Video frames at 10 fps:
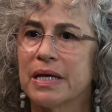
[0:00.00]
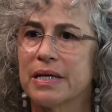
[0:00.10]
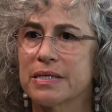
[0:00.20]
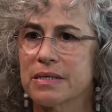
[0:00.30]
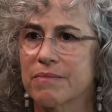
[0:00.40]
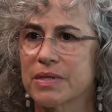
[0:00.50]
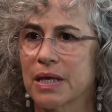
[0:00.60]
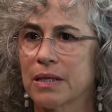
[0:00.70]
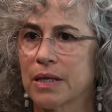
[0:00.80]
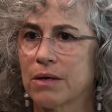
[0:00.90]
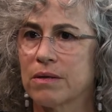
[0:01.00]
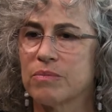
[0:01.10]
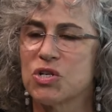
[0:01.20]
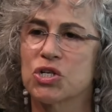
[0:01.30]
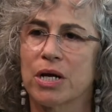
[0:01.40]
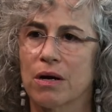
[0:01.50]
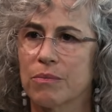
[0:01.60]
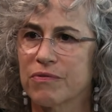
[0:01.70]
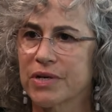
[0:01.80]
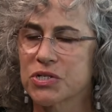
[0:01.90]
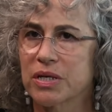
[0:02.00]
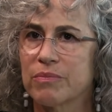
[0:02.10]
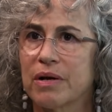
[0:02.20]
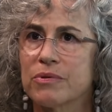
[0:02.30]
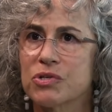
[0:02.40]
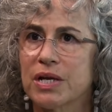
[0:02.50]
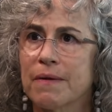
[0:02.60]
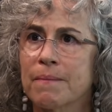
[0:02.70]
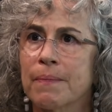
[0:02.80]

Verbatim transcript: into something that could be shared professionally in publishing?